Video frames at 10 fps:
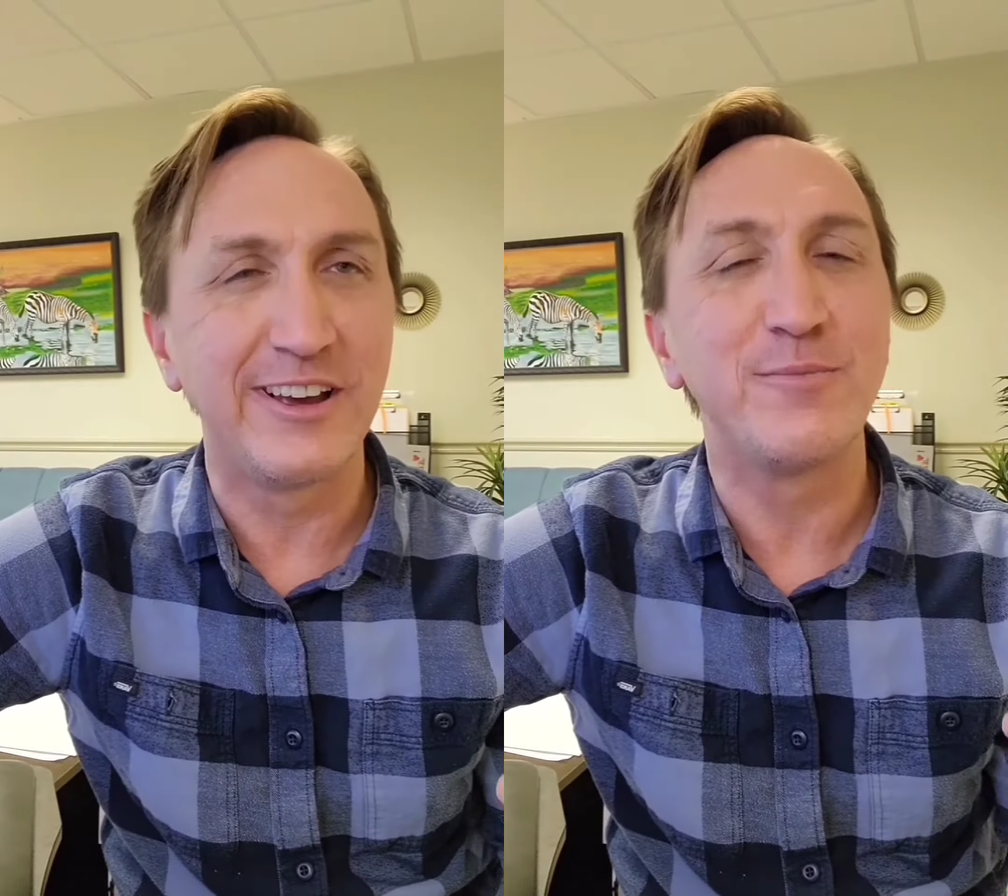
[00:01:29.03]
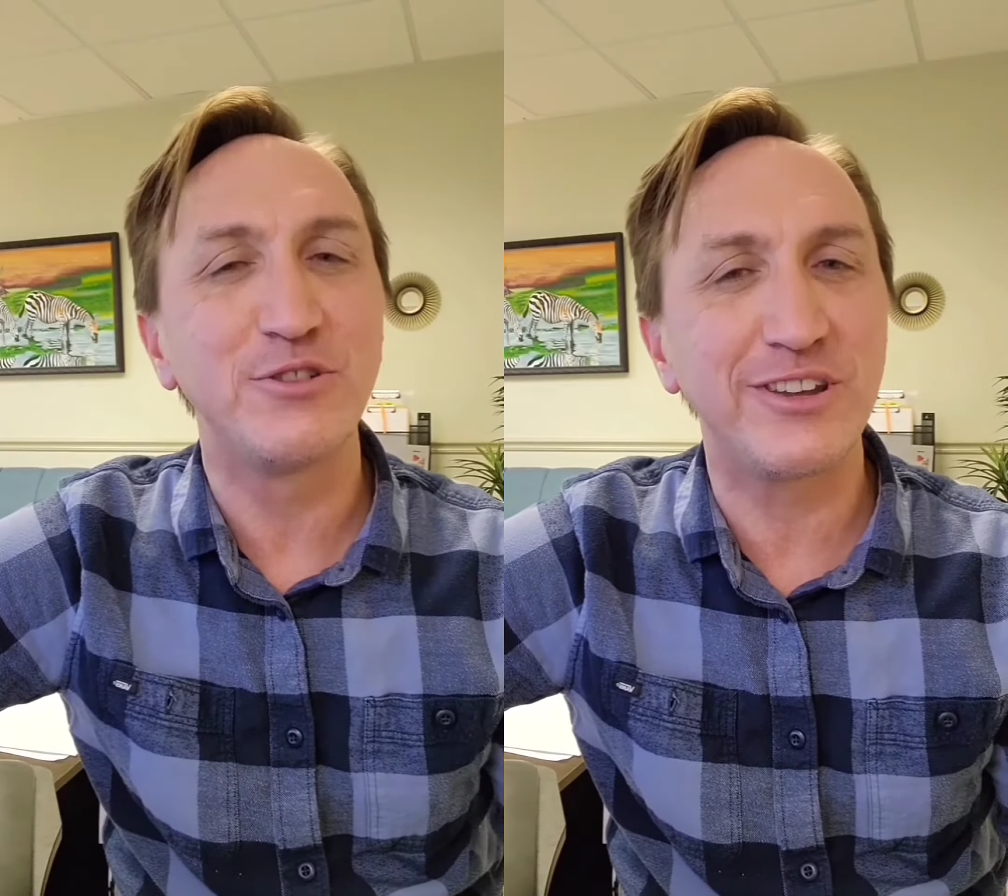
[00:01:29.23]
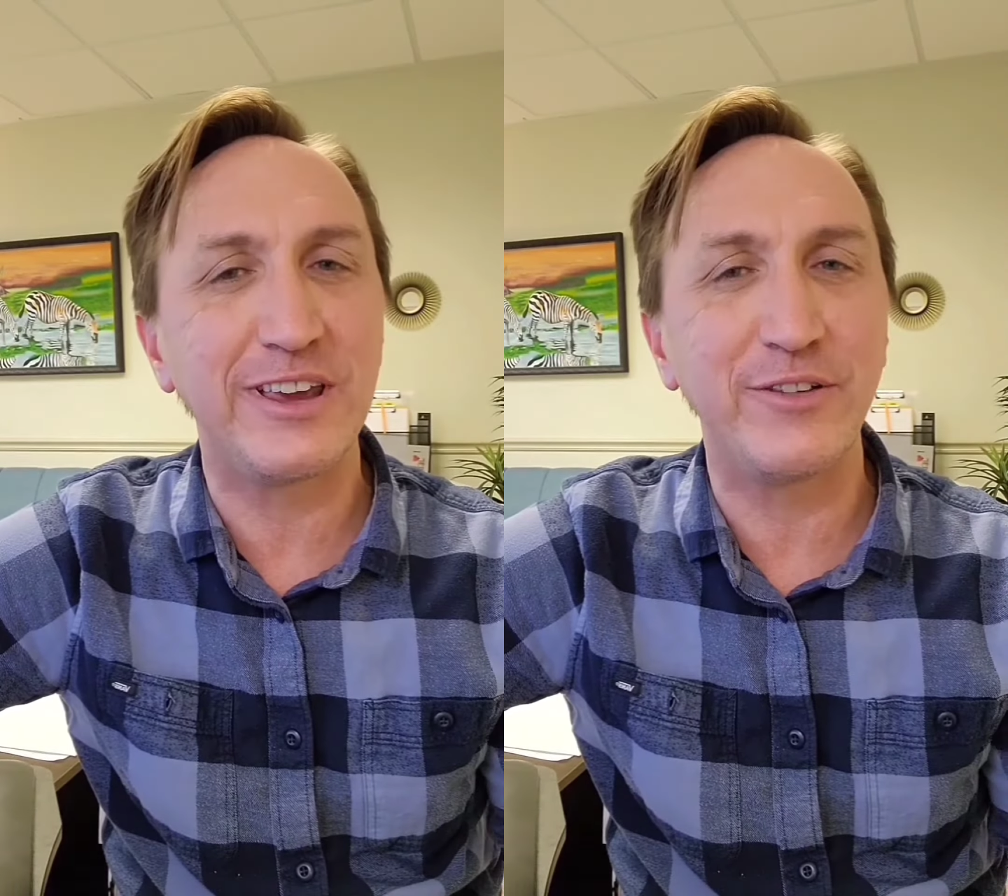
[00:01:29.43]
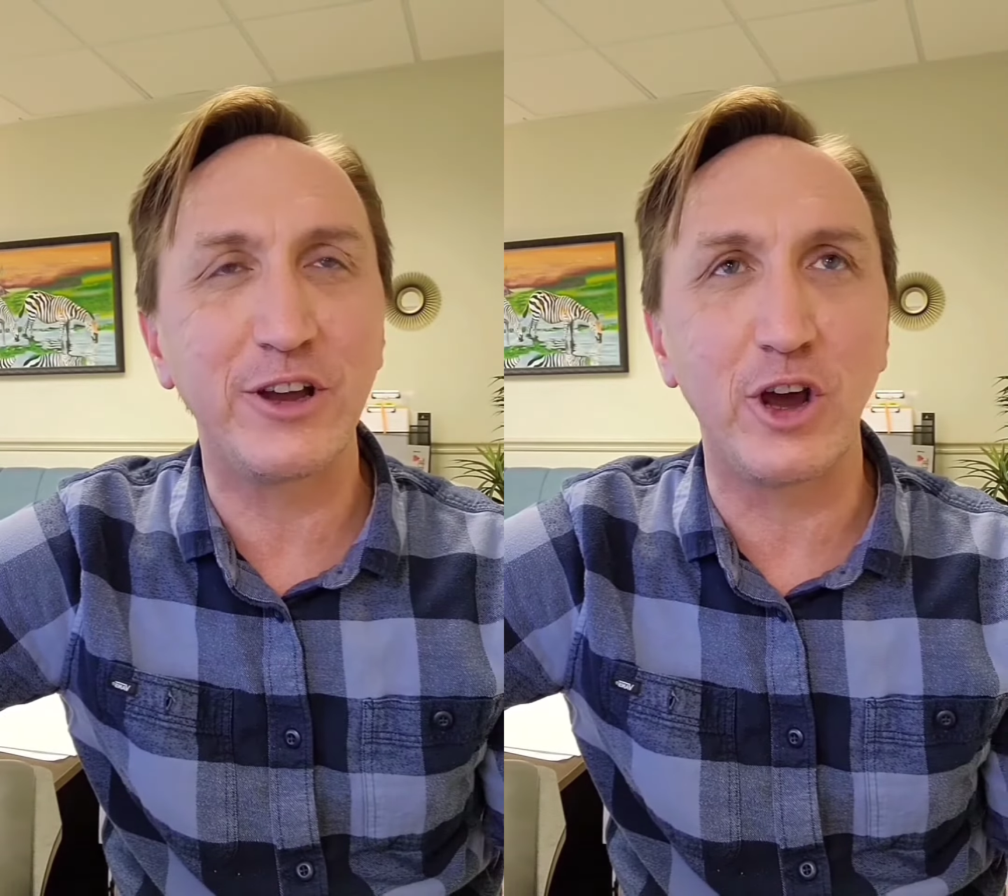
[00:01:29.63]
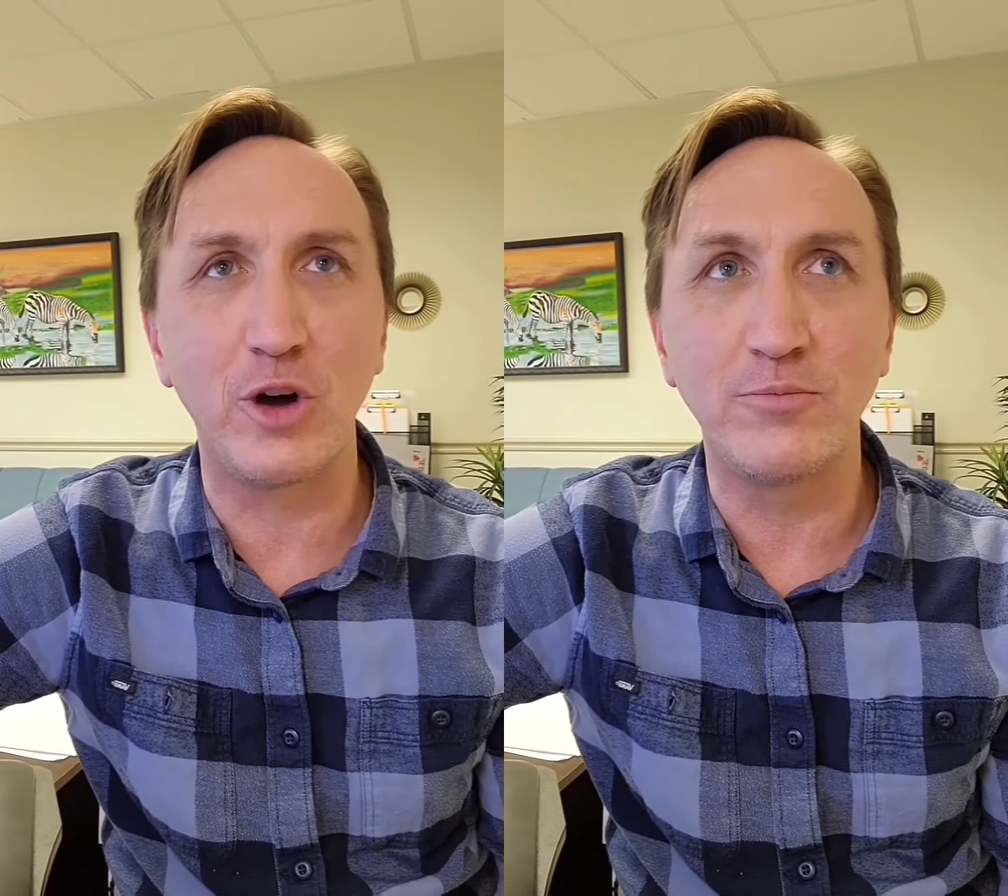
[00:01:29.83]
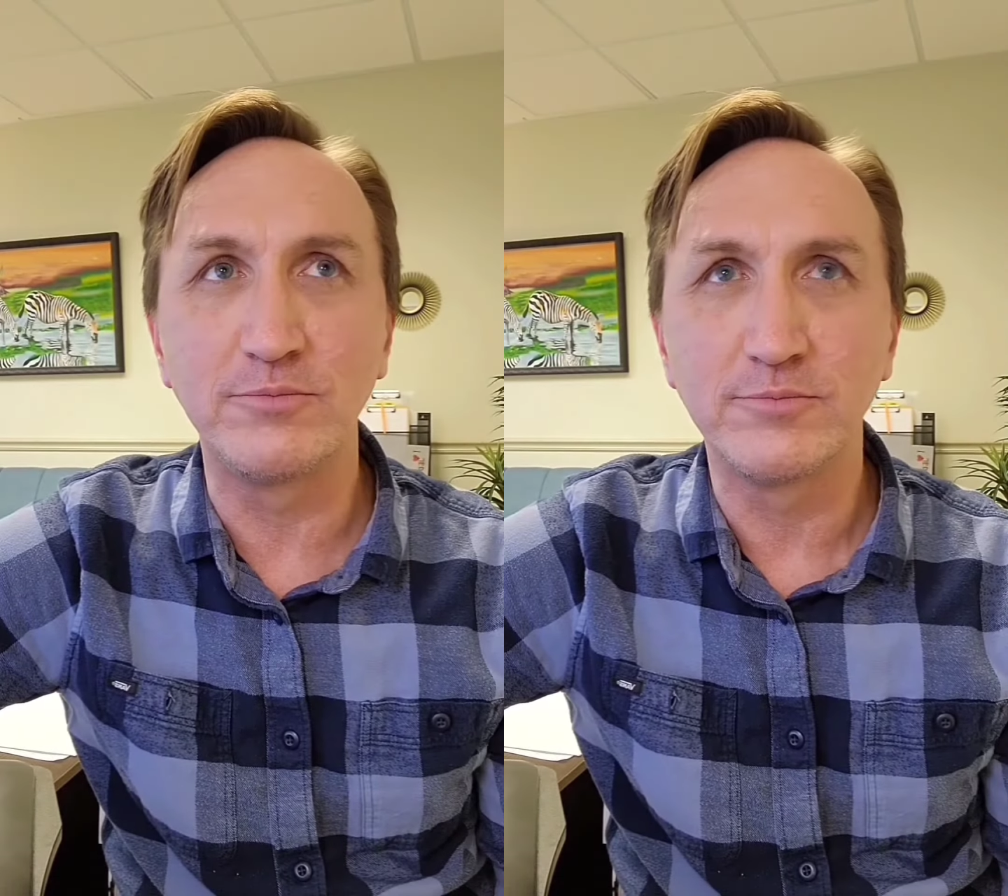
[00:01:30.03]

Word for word: but just give it a go.